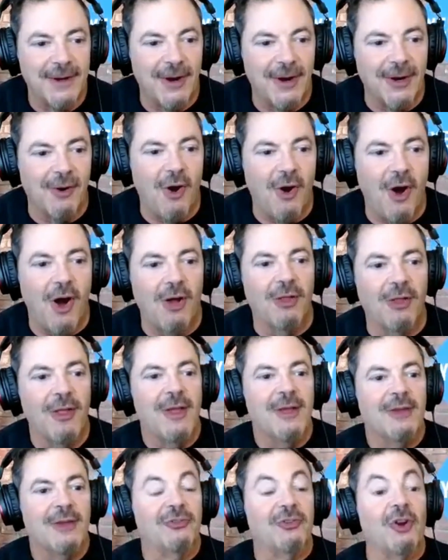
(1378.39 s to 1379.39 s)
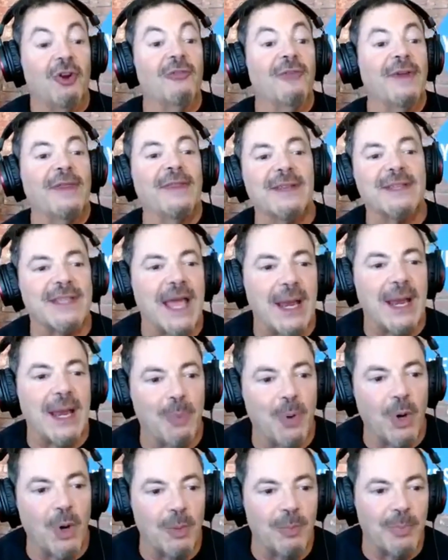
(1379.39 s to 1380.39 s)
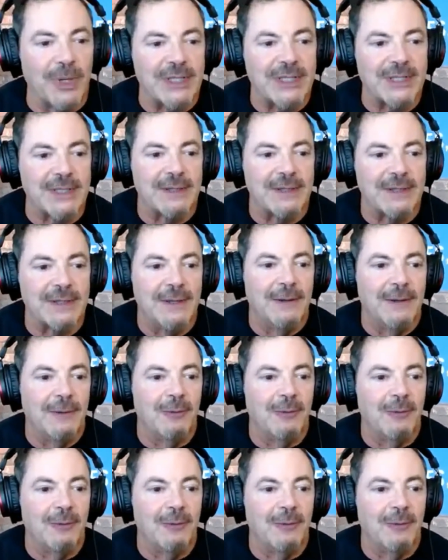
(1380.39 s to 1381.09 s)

are all serving the same purpose,